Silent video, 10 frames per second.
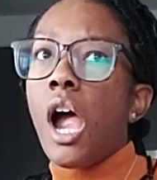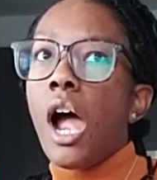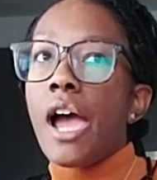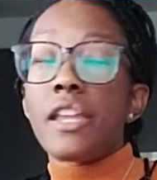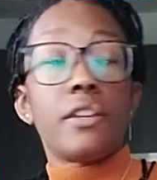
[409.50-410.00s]

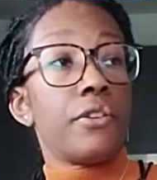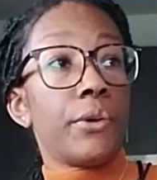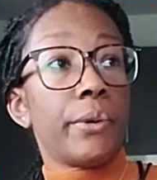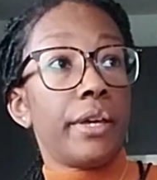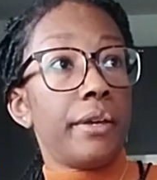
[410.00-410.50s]
I didn't
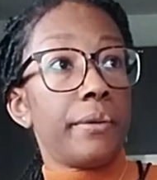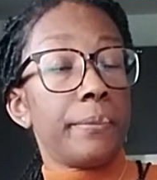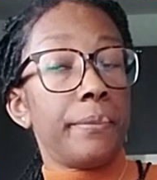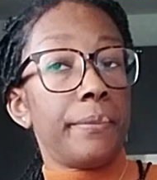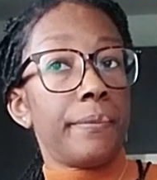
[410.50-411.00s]
do it,
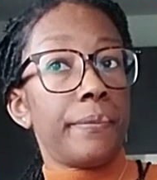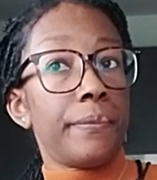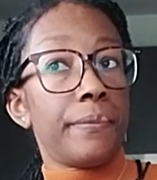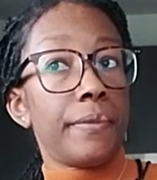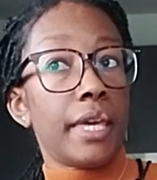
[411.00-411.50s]

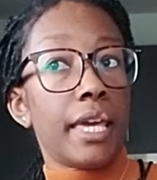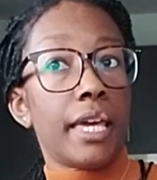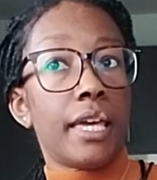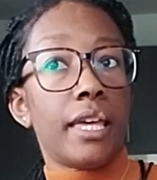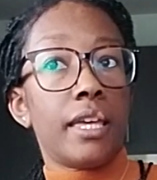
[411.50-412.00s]

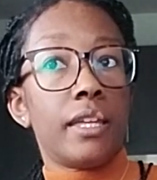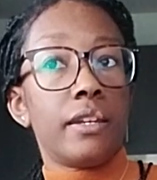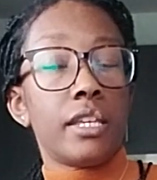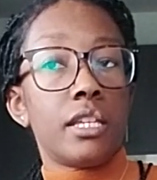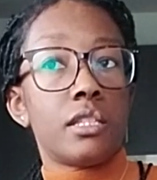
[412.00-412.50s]

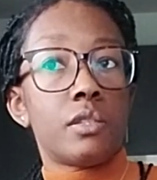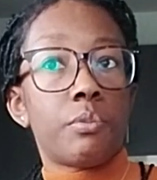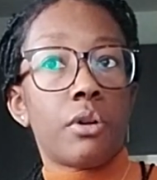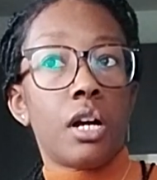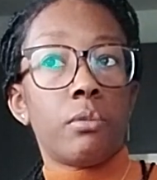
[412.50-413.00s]
and it's
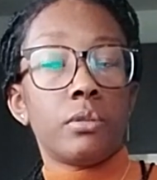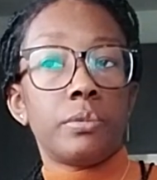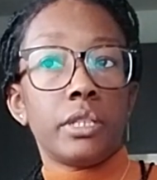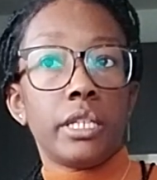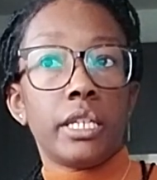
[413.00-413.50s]

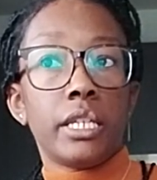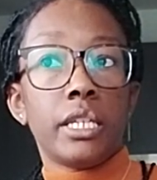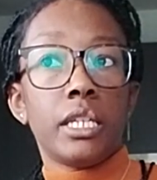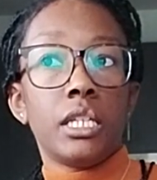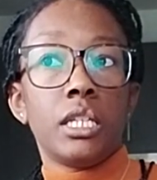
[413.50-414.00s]

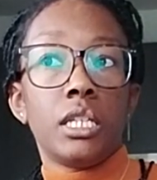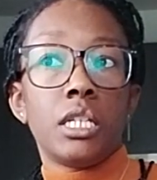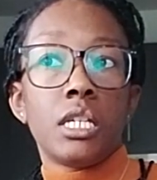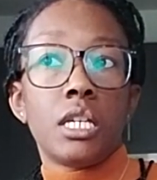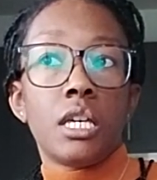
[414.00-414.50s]
probably
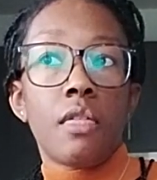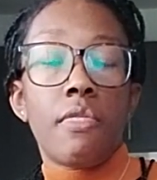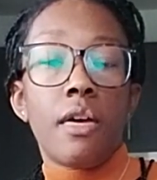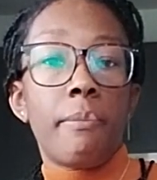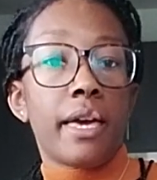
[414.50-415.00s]

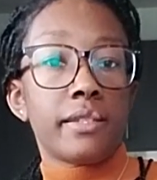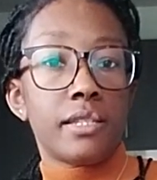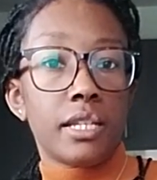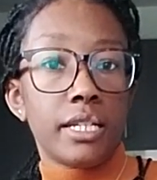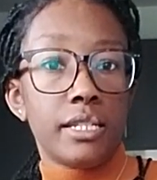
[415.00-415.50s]
the
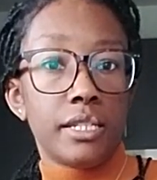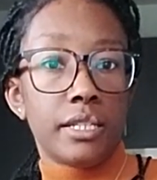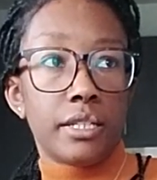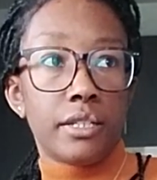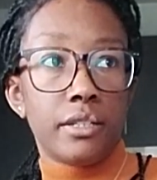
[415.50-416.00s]
best
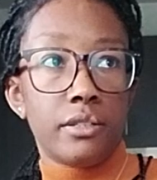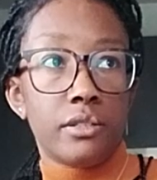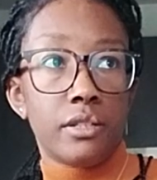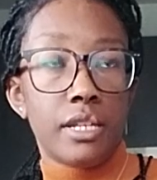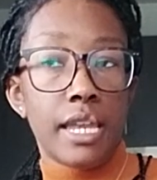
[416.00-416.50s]
idea
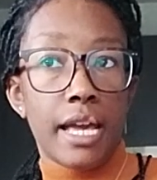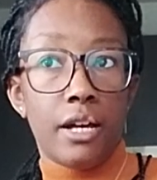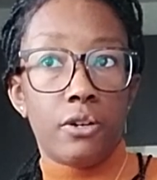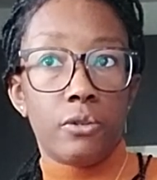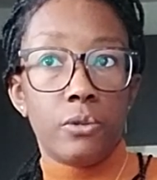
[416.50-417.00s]

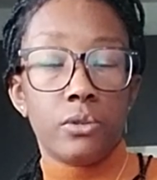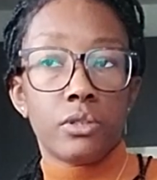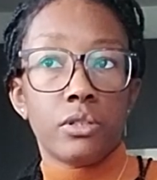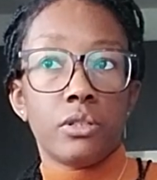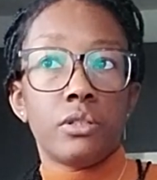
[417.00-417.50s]
now,
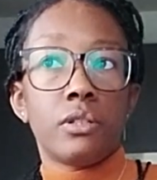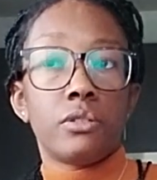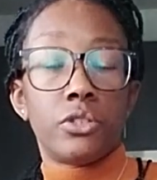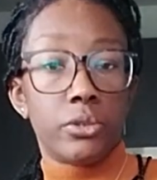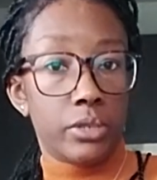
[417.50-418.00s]

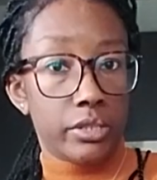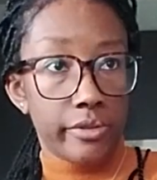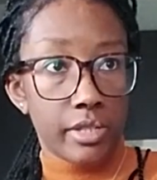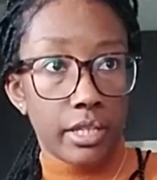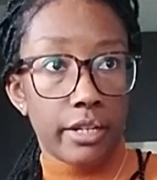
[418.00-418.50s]
2
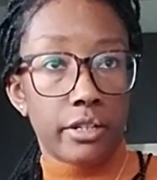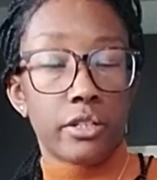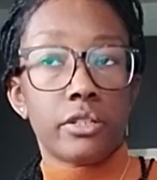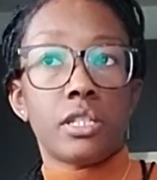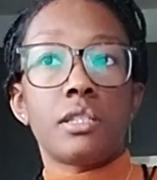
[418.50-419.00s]
years
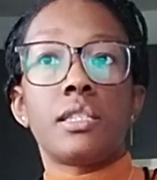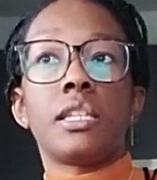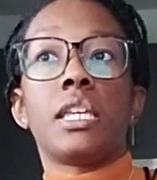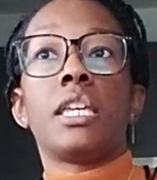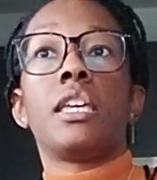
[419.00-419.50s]
later, to
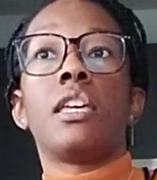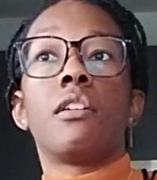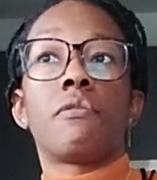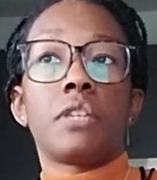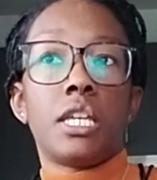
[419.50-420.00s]
see
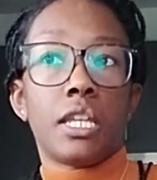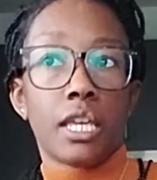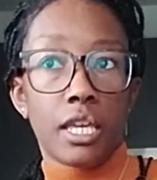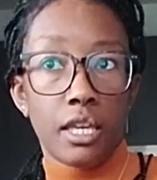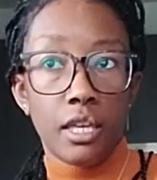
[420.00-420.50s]
if
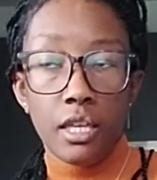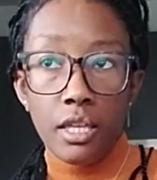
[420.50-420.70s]
any